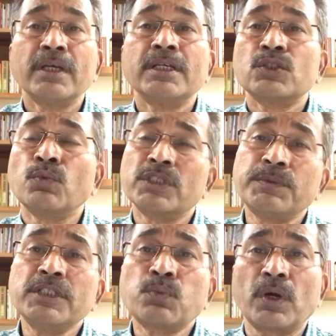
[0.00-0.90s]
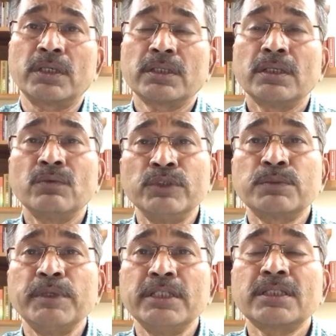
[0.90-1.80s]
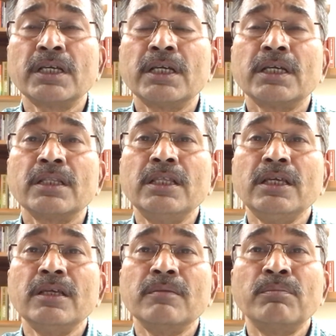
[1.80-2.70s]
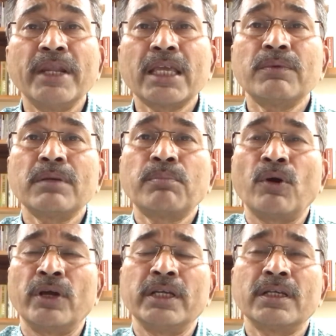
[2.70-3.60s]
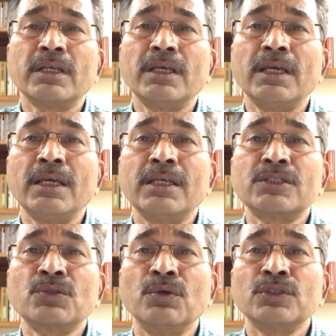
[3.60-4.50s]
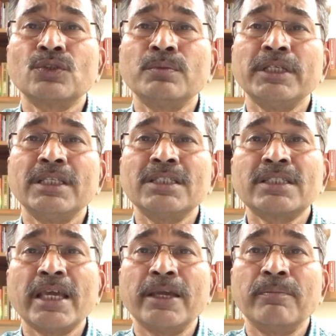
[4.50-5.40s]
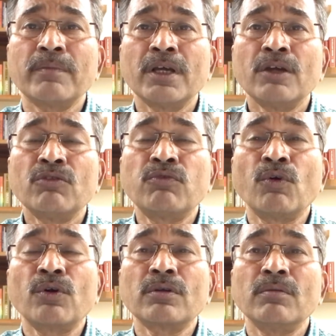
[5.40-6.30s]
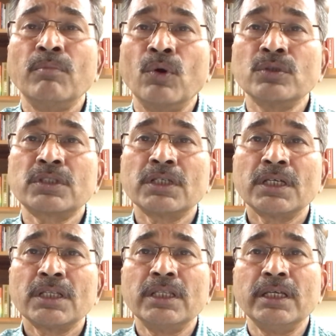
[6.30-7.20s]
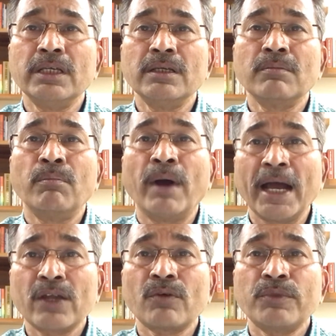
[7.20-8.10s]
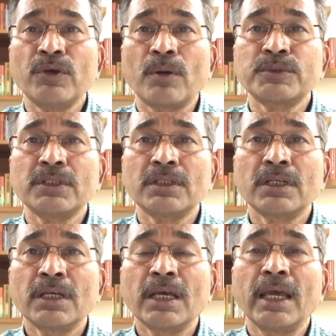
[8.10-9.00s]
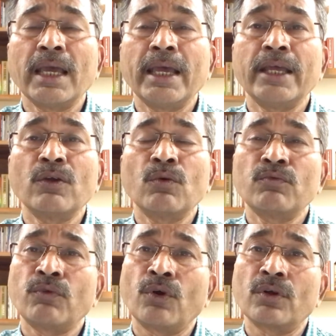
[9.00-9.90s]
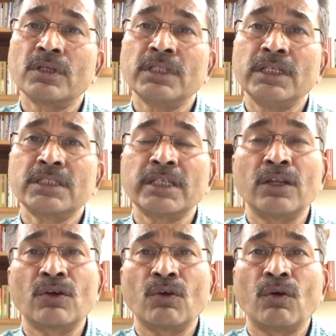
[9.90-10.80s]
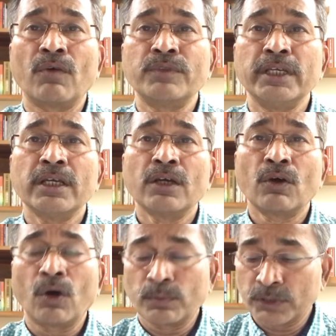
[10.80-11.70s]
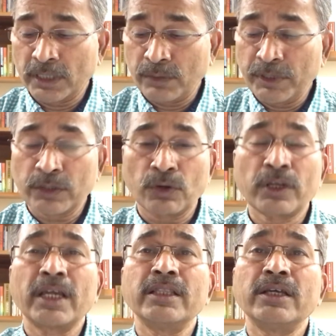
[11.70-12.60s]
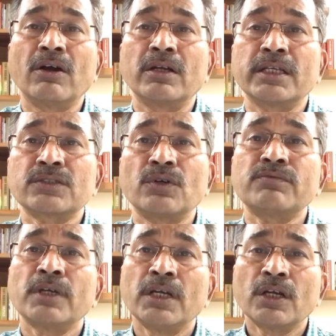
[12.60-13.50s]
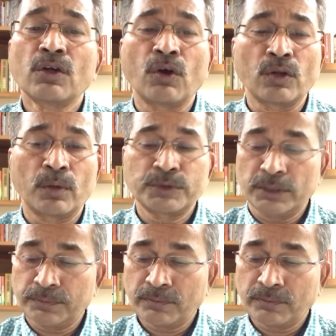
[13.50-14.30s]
So which means what? Which means the break-even point is going to be the same for both the buyer of the option and for the seller of the option. And we are talking in the context of call option.